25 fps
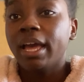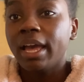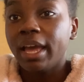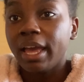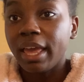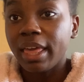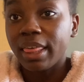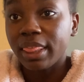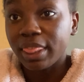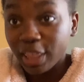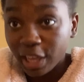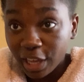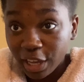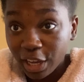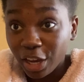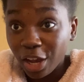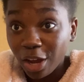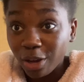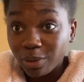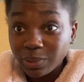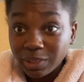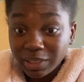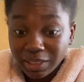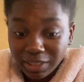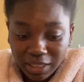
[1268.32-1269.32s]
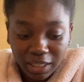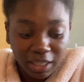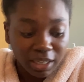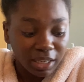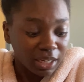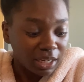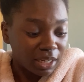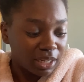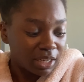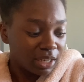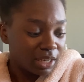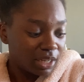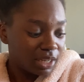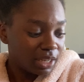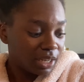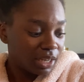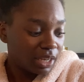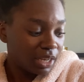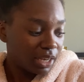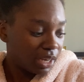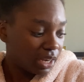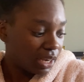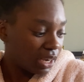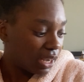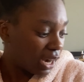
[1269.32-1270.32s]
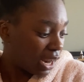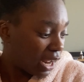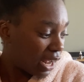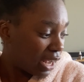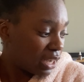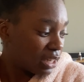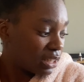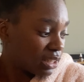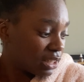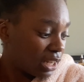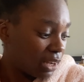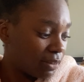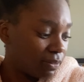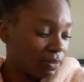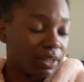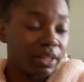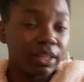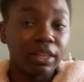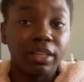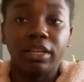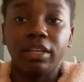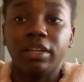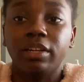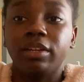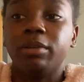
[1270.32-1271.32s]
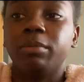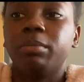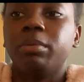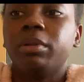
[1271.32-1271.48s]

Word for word: And then go study. And I actually have to clean up.